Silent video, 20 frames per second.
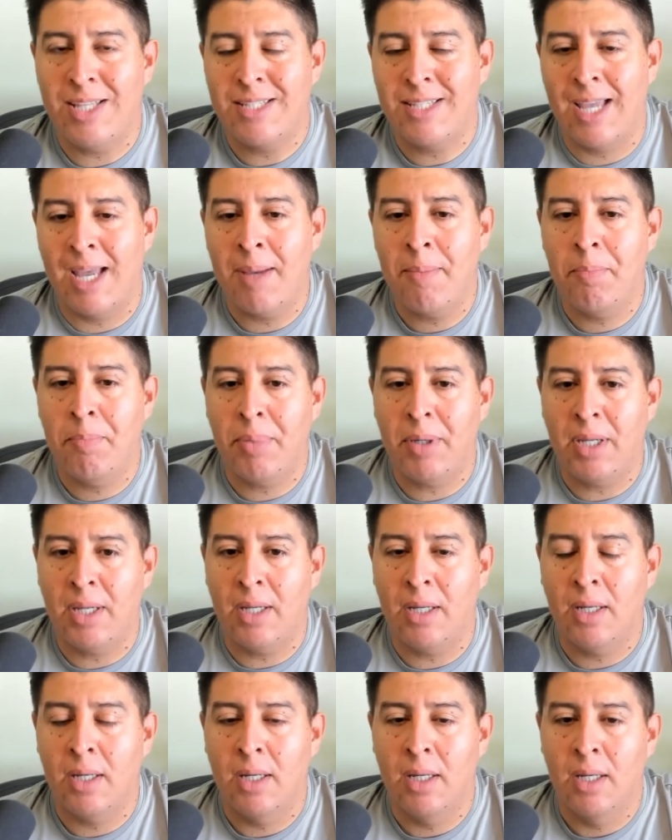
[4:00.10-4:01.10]

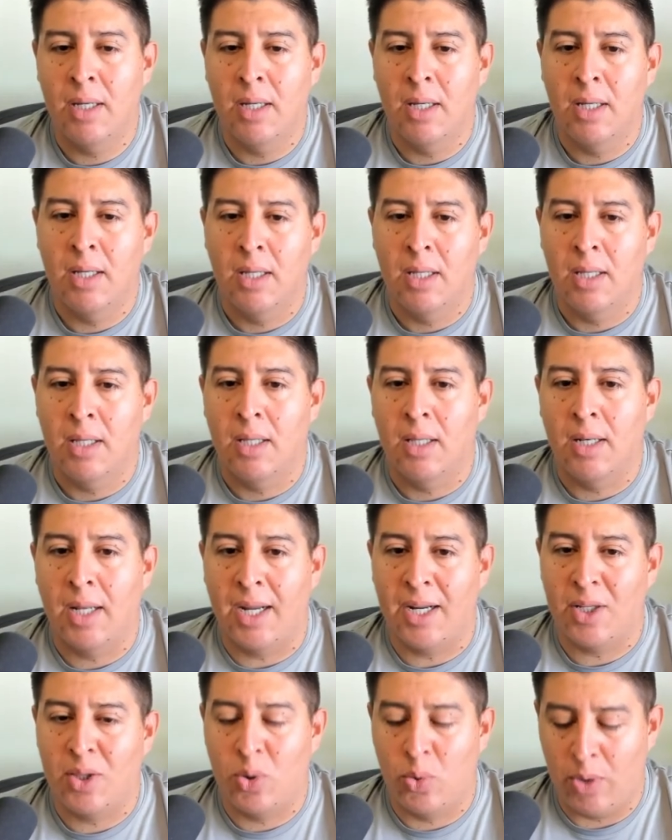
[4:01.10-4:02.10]
tempi,
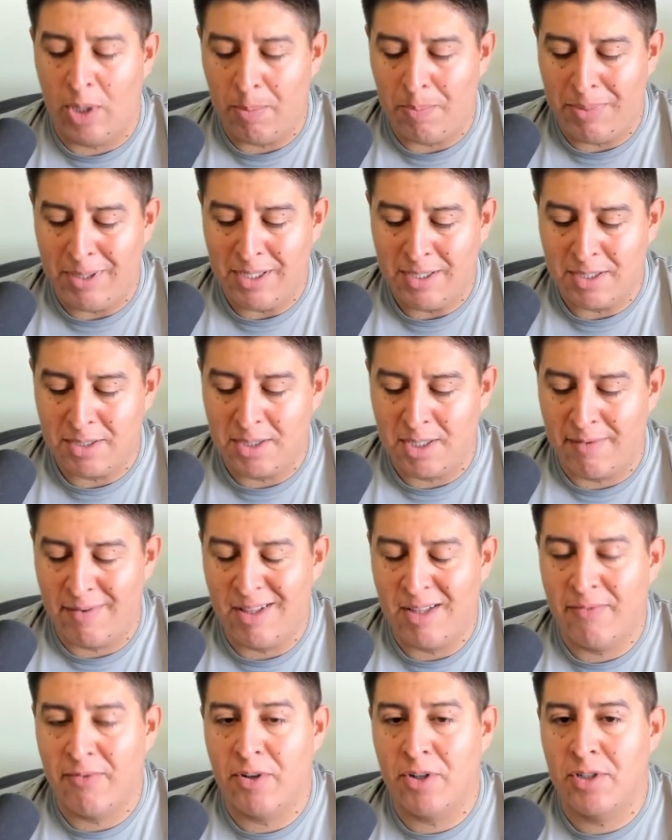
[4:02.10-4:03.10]
like 3 pieces
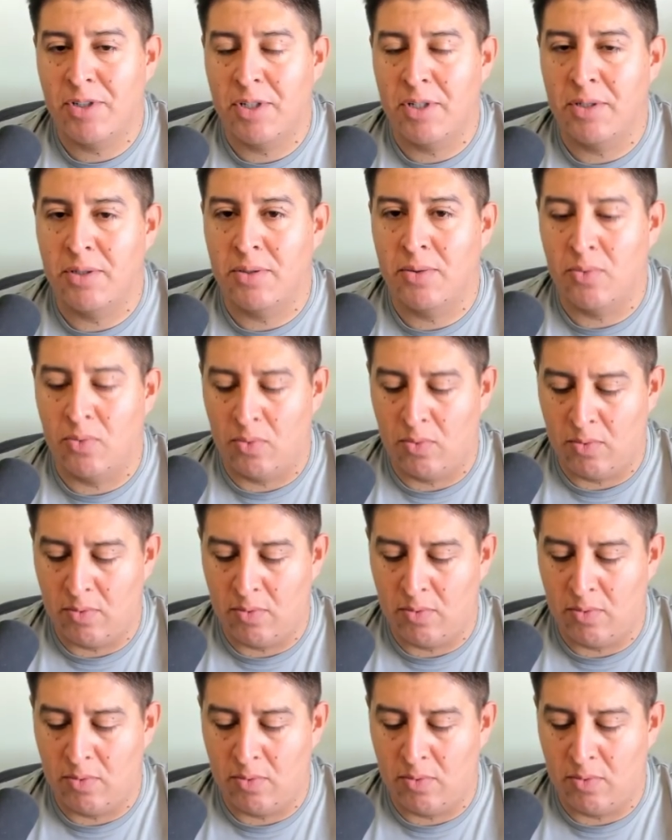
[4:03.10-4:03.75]
developed versus